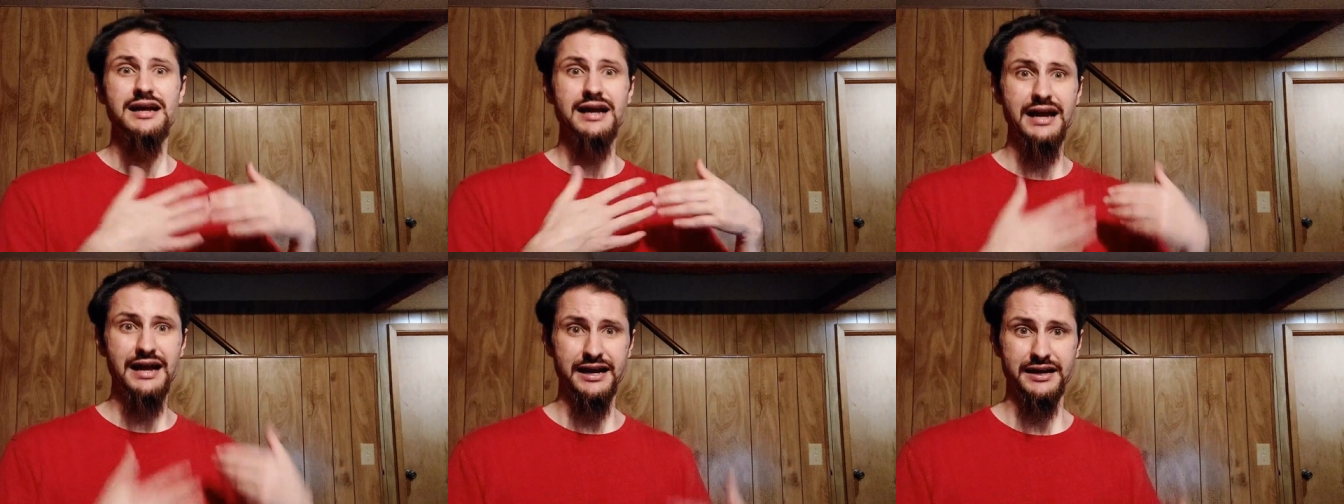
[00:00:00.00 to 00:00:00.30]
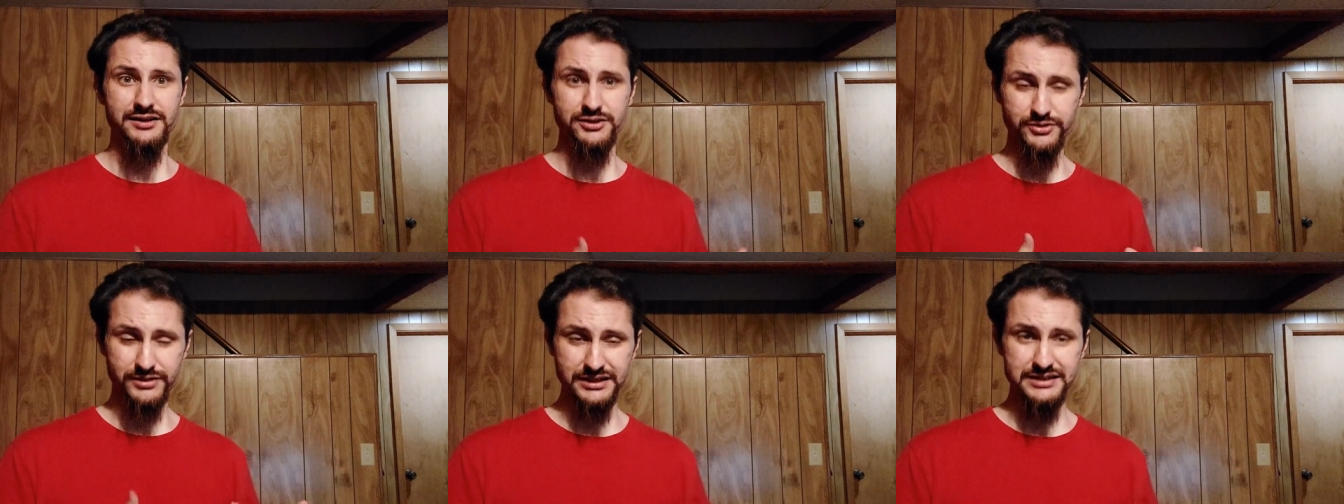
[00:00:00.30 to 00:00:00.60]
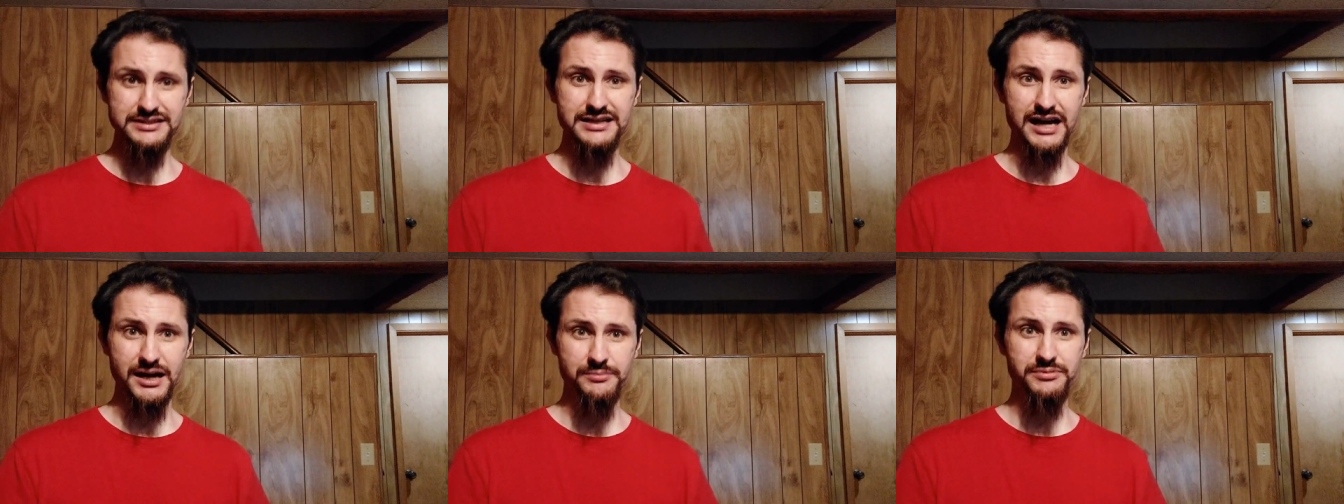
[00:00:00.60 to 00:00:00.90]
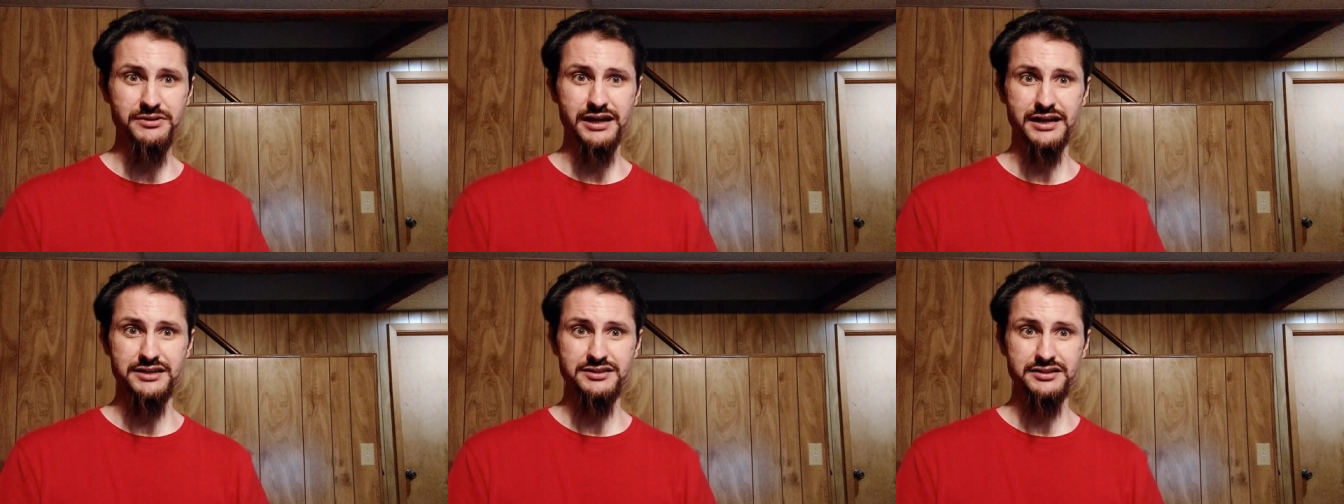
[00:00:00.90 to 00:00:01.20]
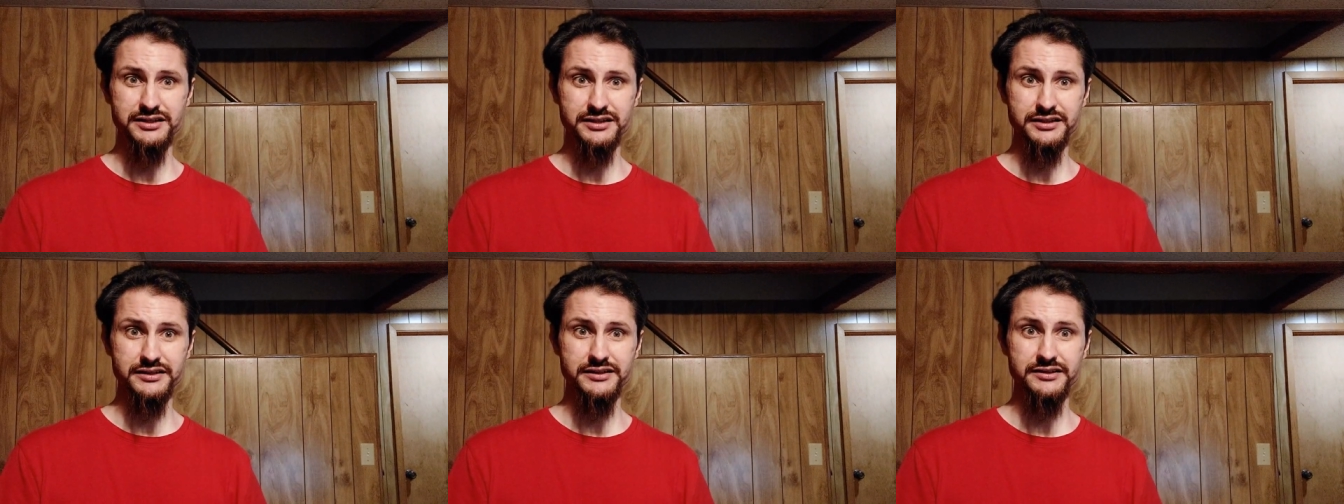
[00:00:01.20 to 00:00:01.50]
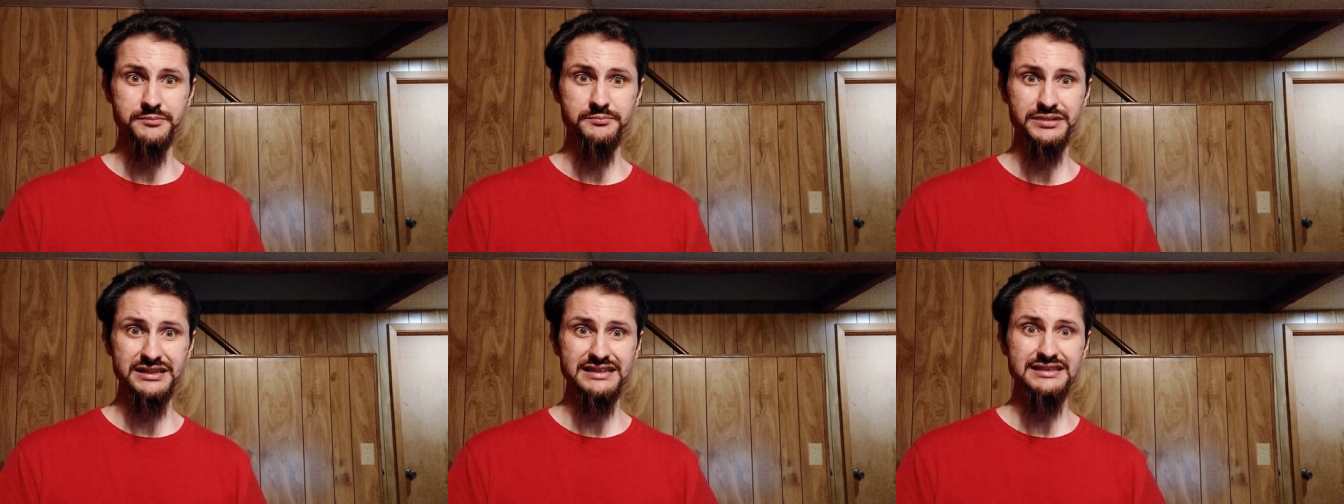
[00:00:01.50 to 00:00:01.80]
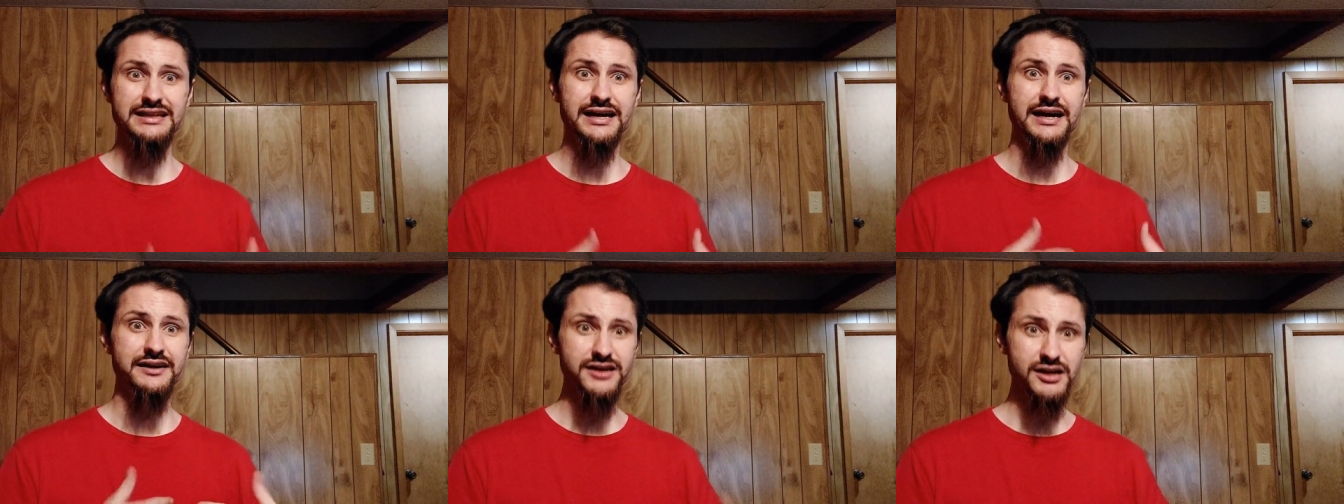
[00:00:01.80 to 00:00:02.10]
and you can topologically
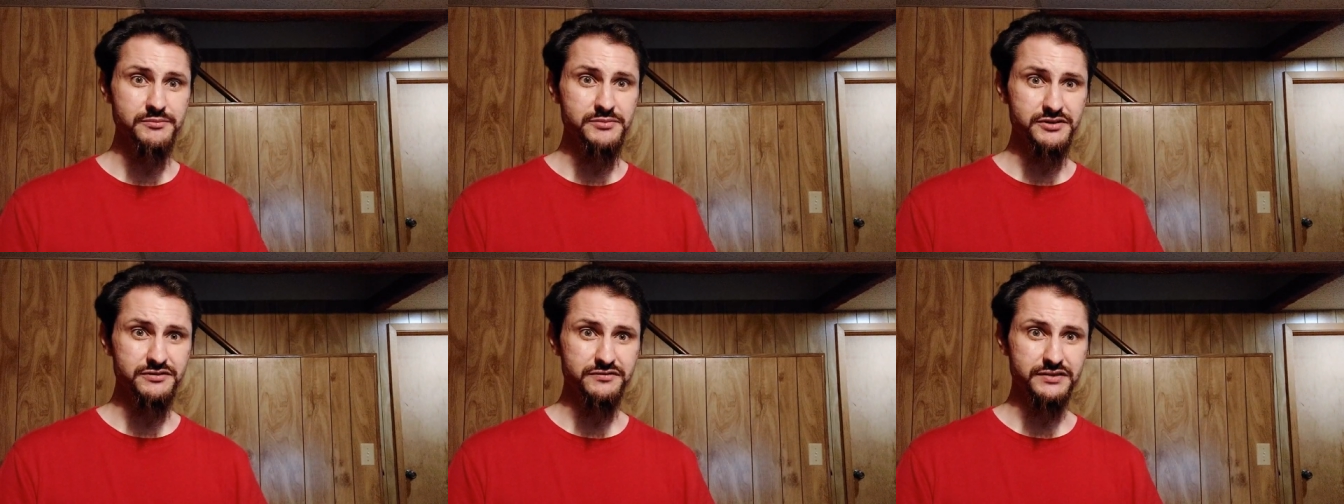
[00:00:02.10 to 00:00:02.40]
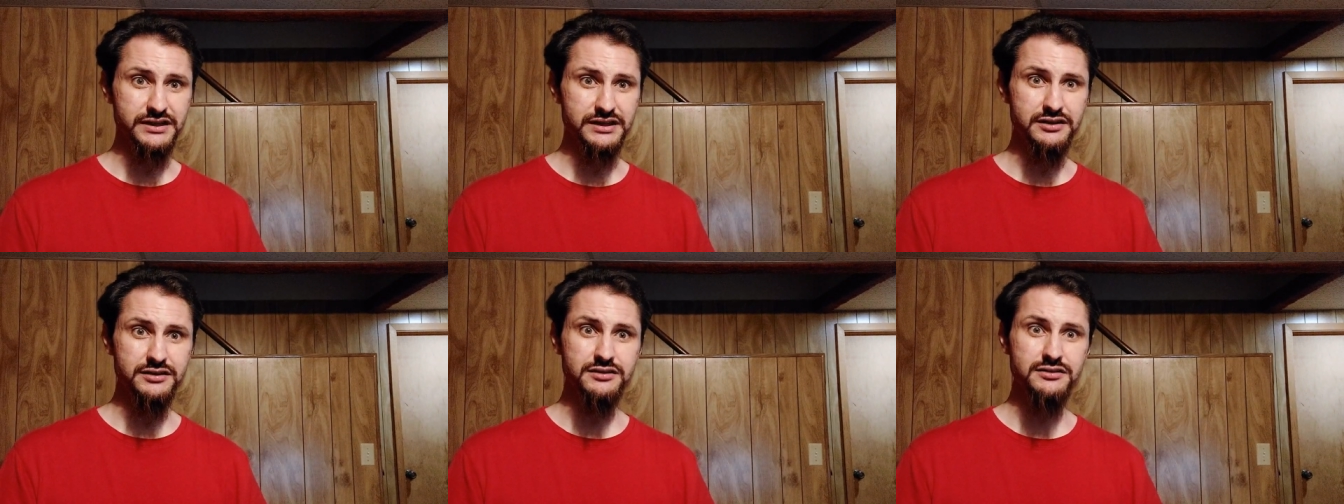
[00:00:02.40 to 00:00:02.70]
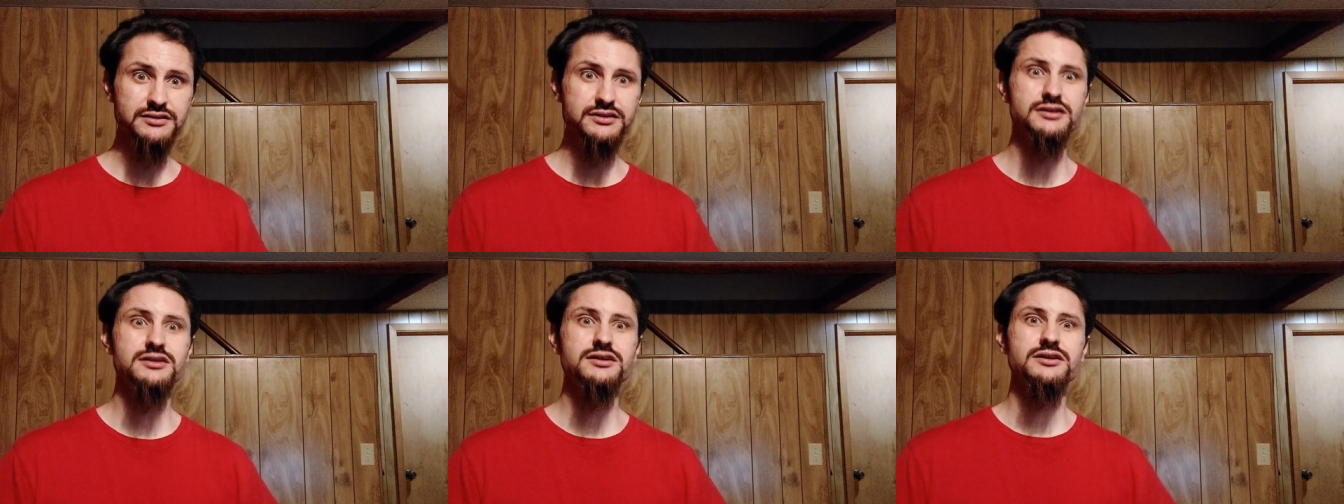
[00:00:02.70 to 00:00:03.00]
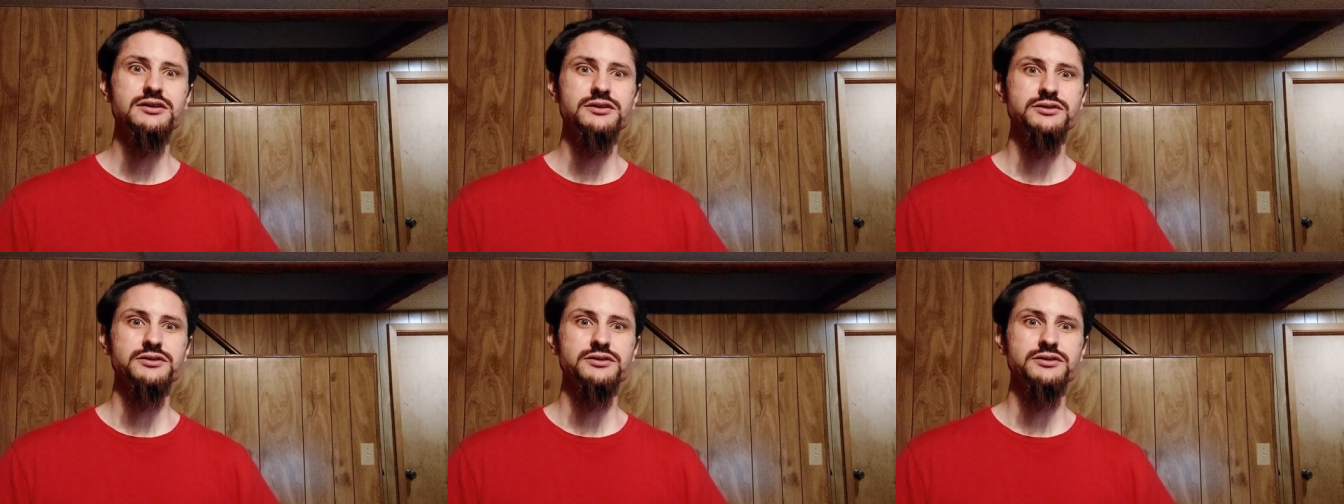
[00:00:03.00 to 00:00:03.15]
complete that number field